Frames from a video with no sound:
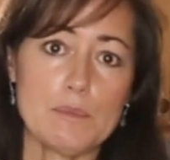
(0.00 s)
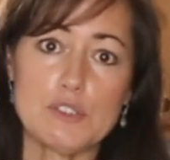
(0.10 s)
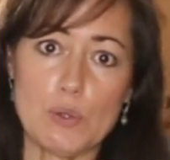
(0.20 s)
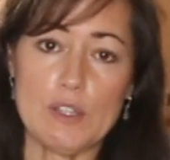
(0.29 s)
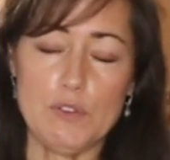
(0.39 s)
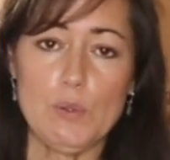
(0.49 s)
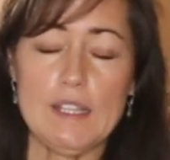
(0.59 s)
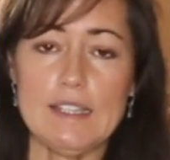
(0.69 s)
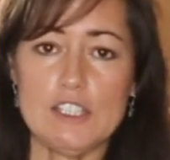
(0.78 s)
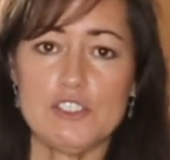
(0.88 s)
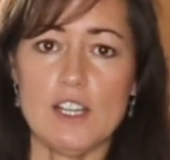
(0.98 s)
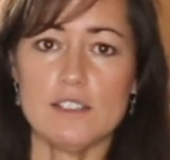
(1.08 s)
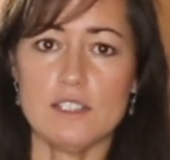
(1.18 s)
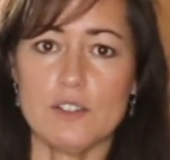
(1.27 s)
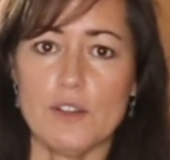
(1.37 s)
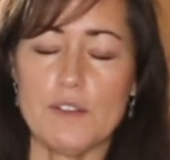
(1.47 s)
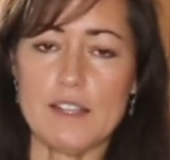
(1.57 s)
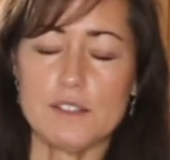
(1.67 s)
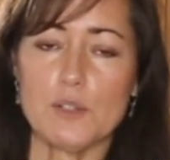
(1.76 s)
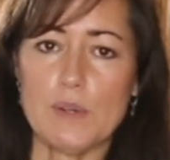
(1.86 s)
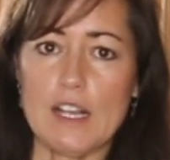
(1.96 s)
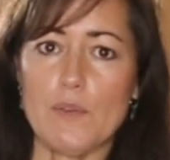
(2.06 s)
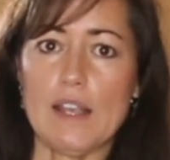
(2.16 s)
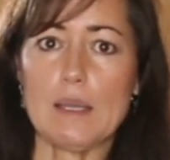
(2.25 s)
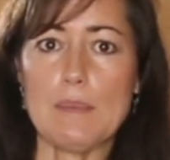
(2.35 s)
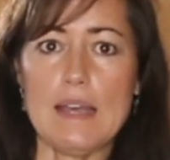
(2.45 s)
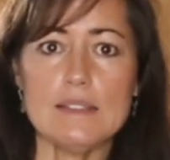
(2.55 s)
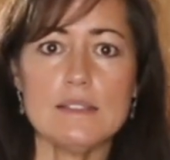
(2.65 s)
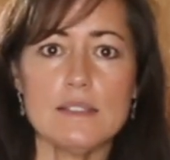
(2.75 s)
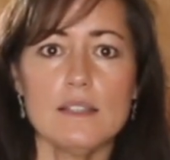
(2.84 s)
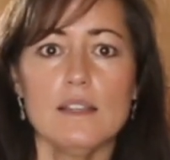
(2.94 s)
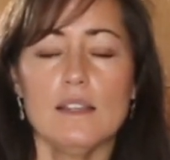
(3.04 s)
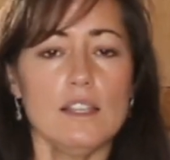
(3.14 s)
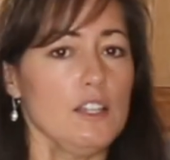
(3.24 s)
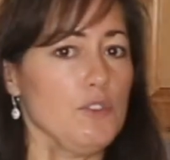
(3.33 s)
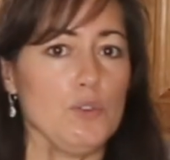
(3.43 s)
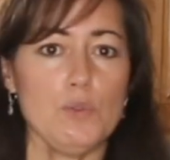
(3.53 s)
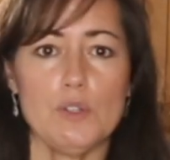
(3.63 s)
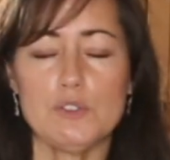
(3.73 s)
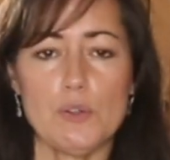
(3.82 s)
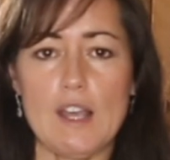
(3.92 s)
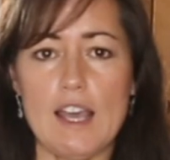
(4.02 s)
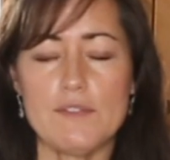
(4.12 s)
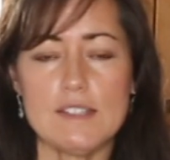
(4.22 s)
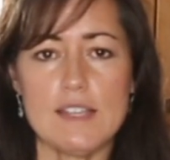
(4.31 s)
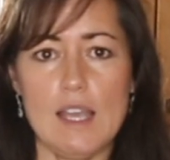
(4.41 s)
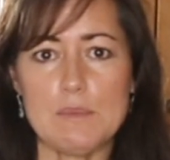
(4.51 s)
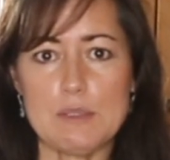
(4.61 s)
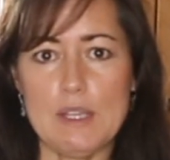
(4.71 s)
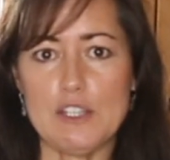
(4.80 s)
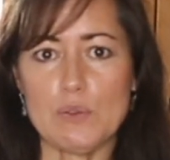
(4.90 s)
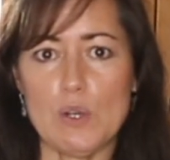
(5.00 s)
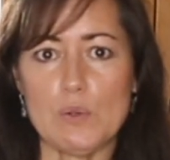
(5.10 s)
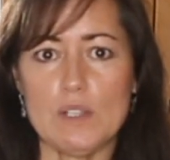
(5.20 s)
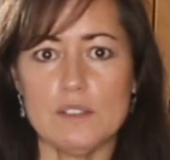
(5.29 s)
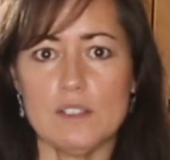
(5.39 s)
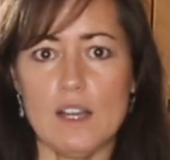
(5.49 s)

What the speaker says: So if you can get Choc Zero, that's the one I recommend if you don't have the time to make your own